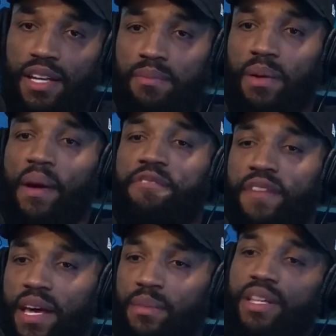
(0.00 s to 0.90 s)
But my
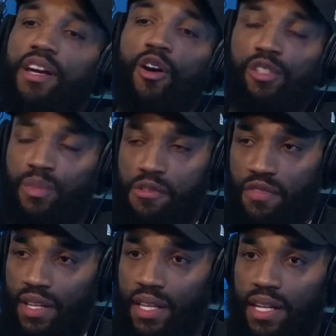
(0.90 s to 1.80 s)
family calls me
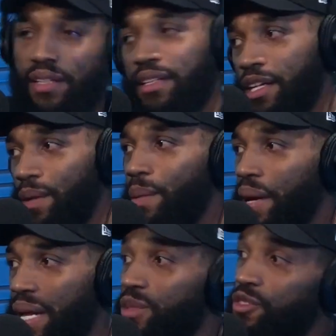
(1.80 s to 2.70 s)
Philly. You know what I mean?
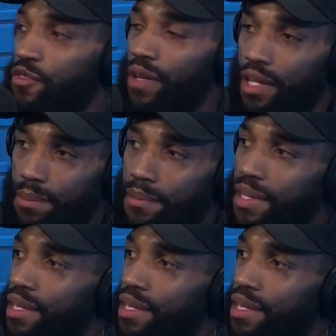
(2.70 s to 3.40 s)
My name is Phillip.